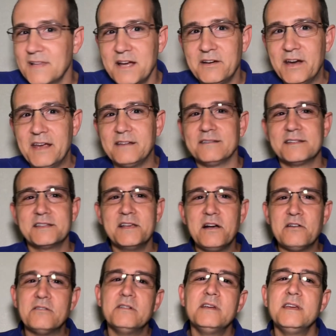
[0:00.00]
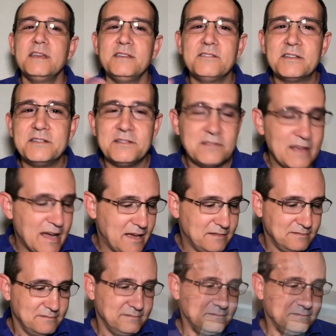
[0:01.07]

All right, so you can do that.